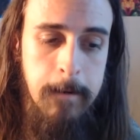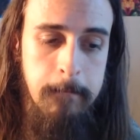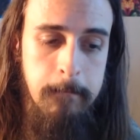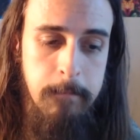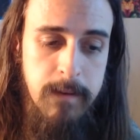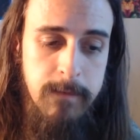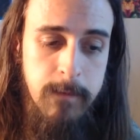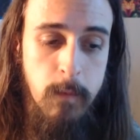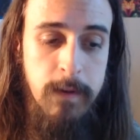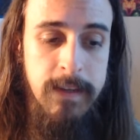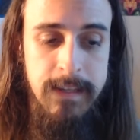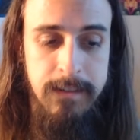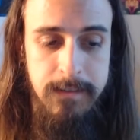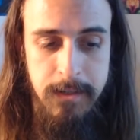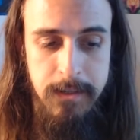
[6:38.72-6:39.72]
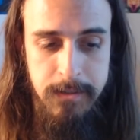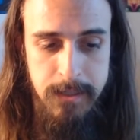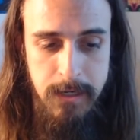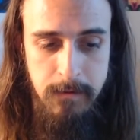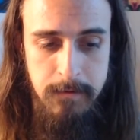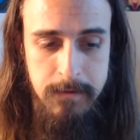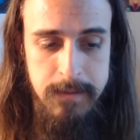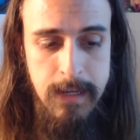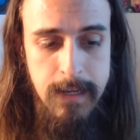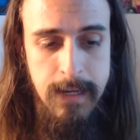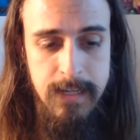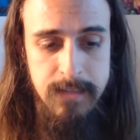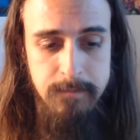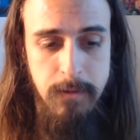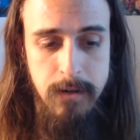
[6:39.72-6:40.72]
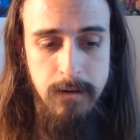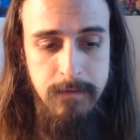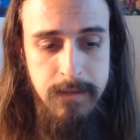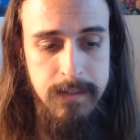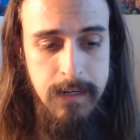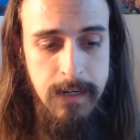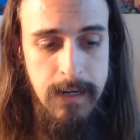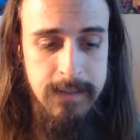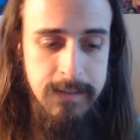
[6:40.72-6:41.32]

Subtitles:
Before we get into the chakras, as part of this class,